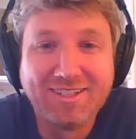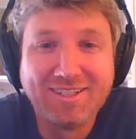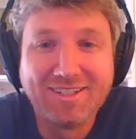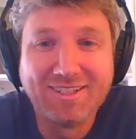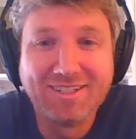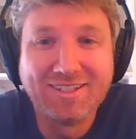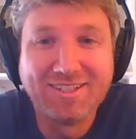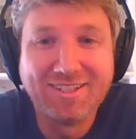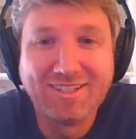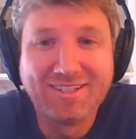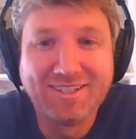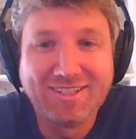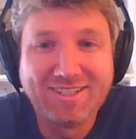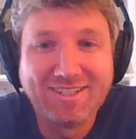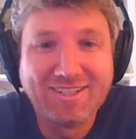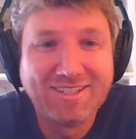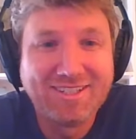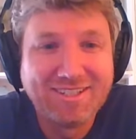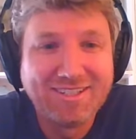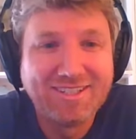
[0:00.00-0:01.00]

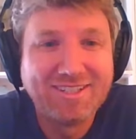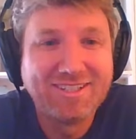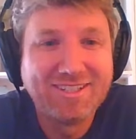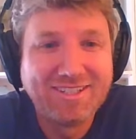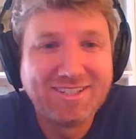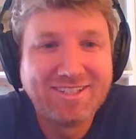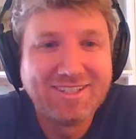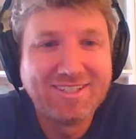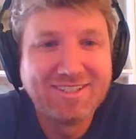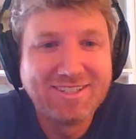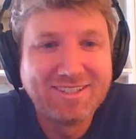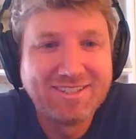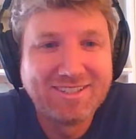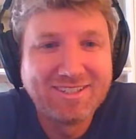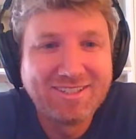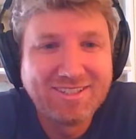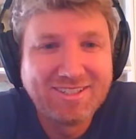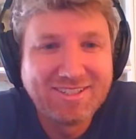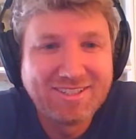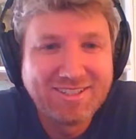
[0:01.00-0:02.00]

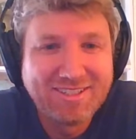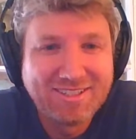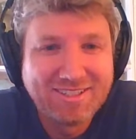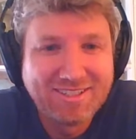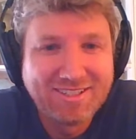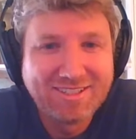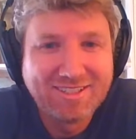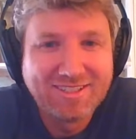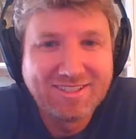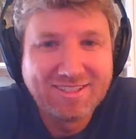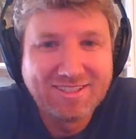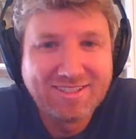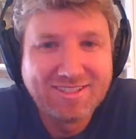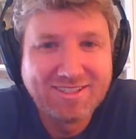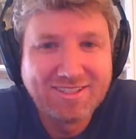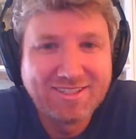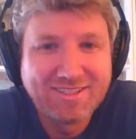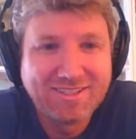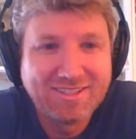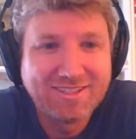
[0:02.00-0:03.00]

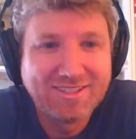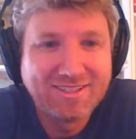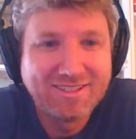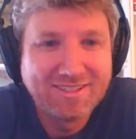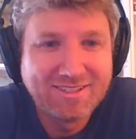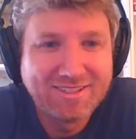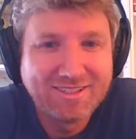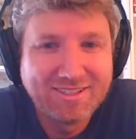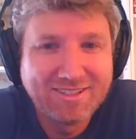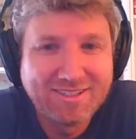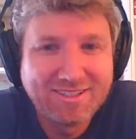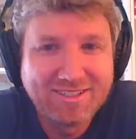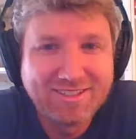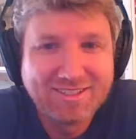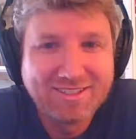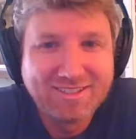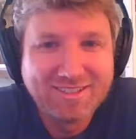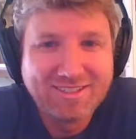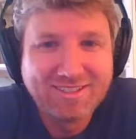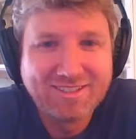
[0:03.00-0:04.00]

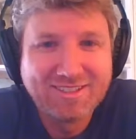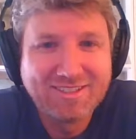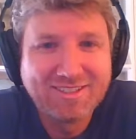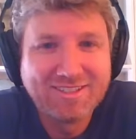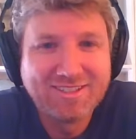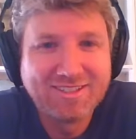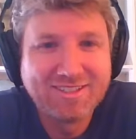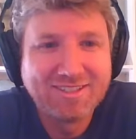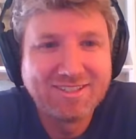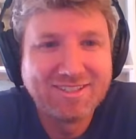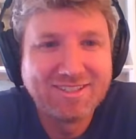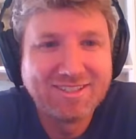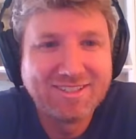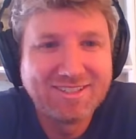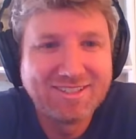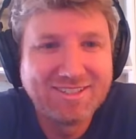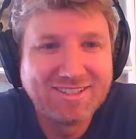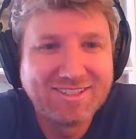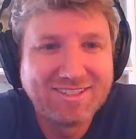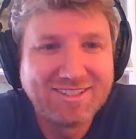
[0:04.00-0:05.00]

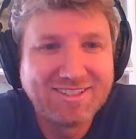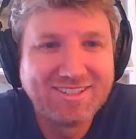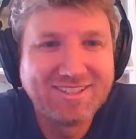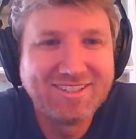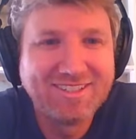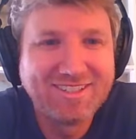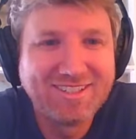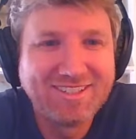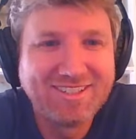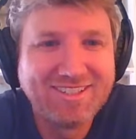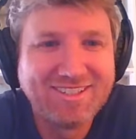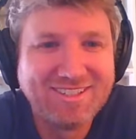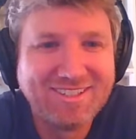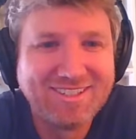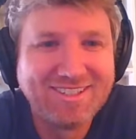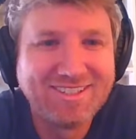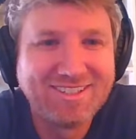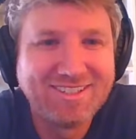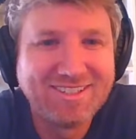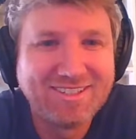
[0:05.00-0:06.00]

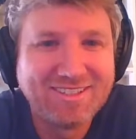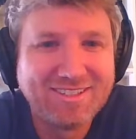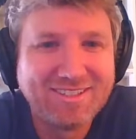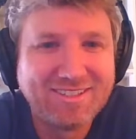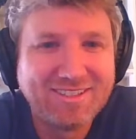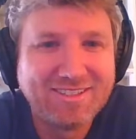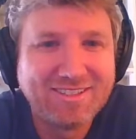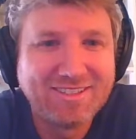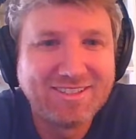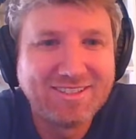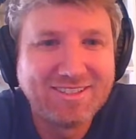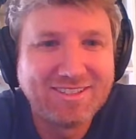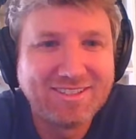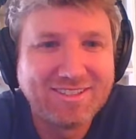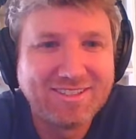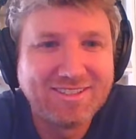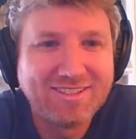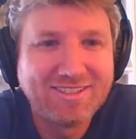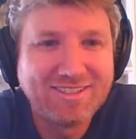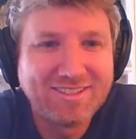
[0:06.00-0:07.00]

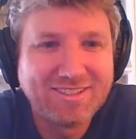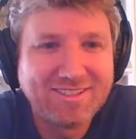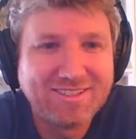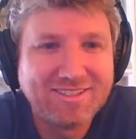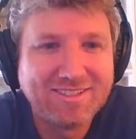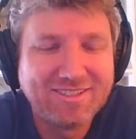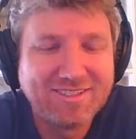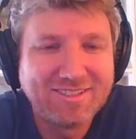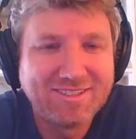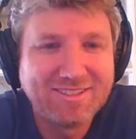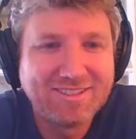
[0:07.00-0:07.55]
This person isn't speaking.